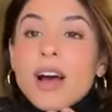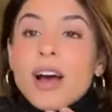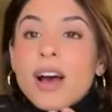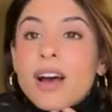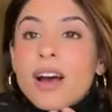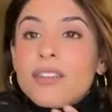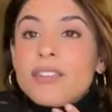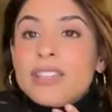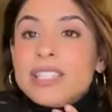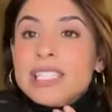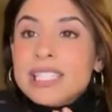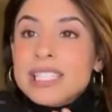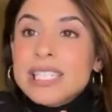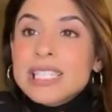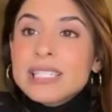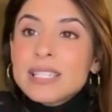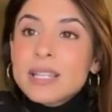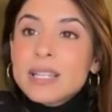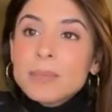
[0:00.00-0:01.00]
of the
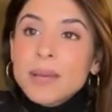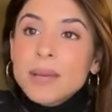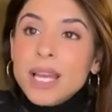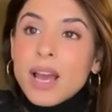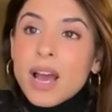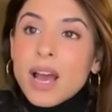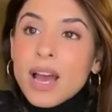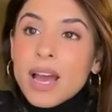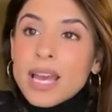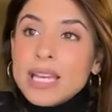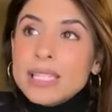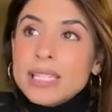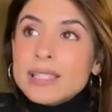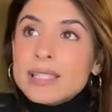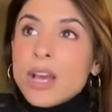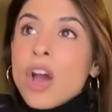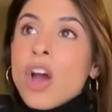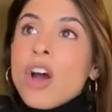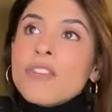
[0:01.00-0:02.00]
season
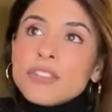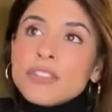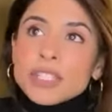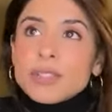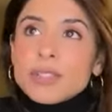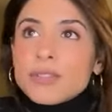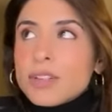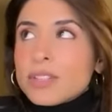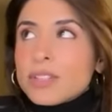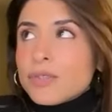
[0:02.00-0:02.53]
because first